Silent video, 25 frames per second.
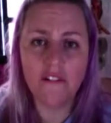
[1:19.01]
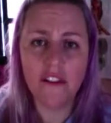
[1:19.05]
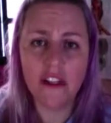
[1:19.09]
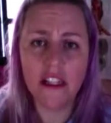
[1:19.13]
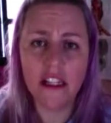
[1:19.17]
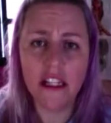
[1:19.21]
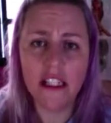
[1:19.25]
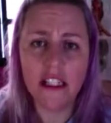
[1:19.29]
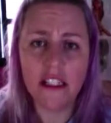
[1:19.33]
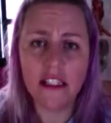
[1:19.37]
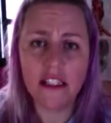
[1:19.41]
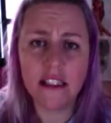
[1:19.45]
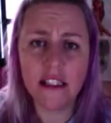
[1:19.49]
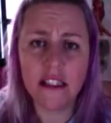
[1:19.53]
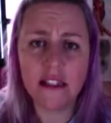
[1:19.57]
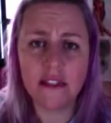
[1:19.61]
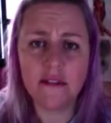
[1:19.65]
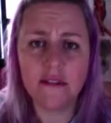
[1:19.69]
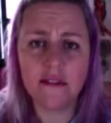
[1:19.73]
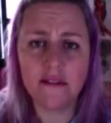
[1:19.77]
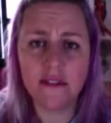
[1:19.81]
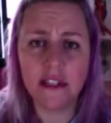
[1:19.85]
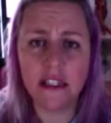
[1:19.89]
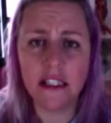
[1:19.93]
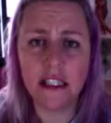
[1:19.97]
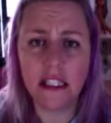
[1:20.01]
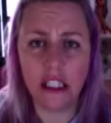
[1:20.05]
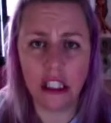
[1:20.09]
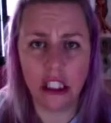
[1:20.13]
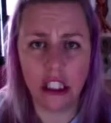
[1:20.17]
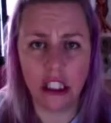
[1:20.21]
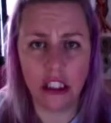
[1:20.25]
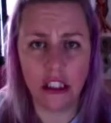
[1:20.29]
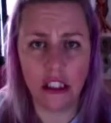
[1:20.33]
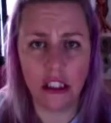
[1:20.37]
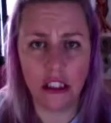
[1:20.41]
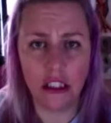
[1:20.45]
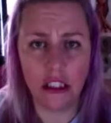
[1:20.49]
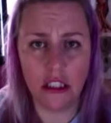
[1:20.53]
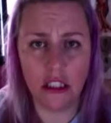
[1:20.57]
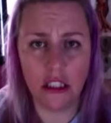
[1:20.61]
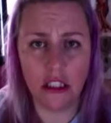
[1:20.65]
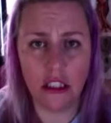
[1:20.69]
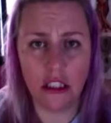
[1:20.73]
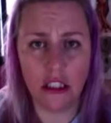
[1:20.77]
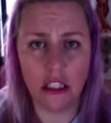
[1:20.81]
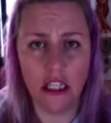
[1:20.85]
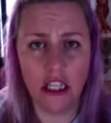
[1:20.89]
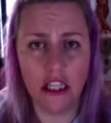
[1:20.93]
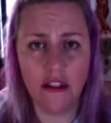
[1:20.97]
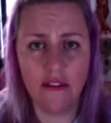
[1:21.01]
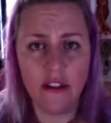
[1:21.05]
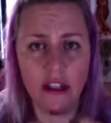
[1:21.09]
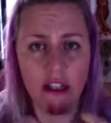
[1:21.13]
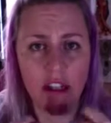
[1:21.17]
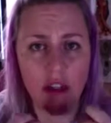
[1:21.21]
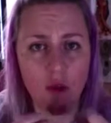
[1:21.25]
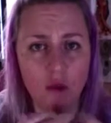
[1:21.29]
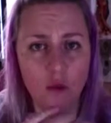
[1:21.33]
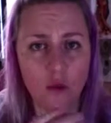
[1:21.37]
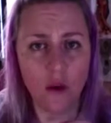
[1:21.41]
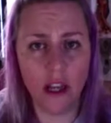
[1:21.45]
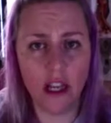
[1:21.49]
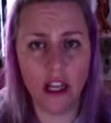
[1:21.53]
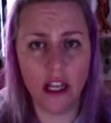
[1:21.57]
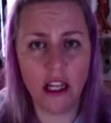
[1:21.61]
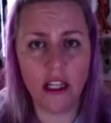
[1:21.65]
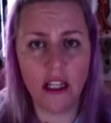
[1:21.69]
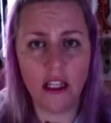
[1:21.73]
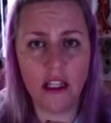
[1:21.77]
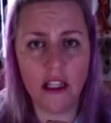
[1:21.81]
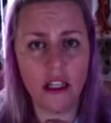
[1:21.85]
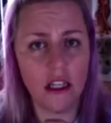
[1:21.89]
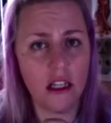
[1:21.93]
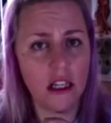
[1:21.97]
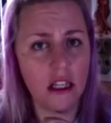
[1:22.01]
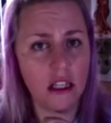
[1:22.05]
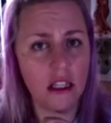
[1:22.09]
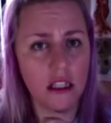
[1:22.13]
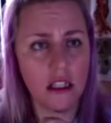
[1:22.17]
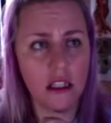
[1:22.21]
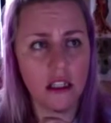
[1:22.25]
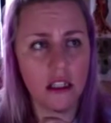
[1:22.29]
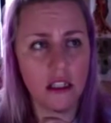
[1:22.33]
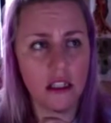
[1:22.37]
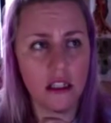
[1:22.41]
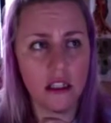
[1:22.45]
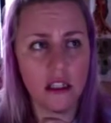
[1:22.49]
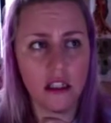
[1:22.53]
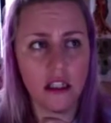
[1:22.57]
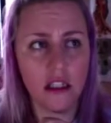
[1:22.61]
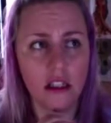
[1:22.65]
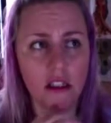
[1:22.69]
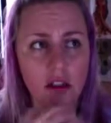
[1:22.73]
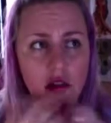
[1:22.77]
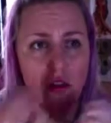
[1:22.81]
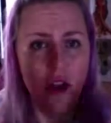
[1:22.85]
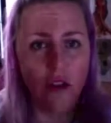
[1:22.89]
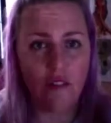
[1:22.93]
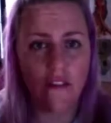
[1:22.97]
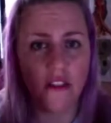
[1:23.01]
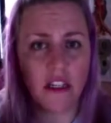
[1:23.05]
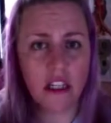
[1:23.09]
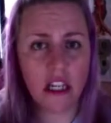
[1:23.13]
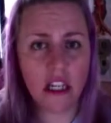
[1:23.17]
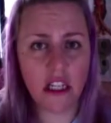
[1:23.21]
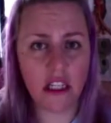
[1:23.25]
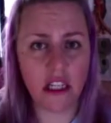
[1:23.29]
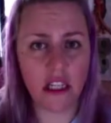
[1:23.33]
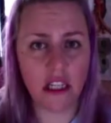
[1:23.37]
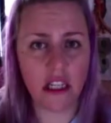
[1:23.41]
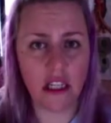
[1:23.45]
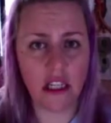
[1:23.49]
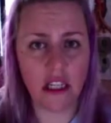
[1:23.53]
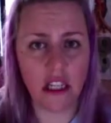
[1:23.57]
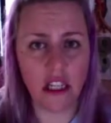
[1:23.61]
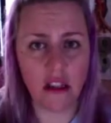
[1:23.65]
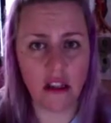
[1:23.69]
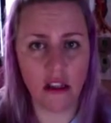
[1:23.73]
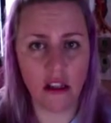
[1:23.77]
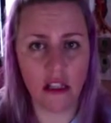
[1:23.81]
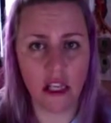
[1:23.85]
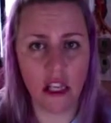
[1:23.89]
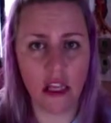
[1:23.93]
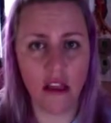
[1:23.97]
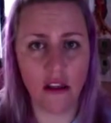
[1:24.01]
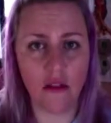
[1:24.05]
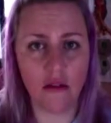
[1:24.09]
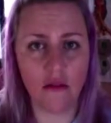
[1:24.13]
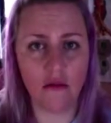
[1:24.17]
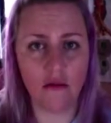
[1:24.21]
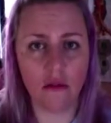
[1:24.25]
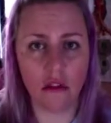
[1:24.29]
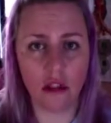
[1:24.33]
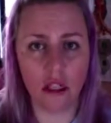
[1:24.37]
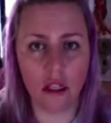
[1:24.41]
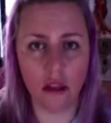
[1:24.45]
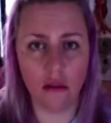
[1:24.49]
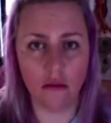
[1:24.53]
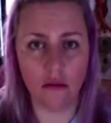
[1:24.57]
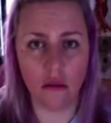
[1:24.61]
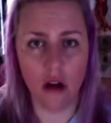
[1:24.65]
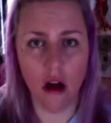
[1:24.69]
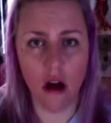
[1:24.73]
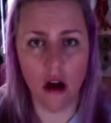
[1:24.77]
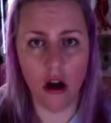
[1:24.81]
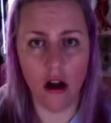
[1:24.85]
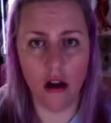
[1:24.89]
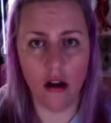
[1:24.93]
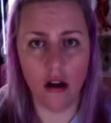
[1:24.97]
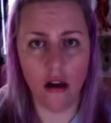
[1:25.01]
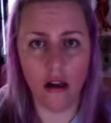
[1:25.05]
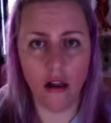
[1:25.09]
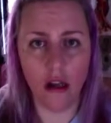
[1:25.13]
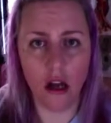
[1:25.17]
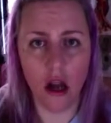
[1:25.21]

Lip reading: Feelings of guilt, even when you haven't done anything like really wrong.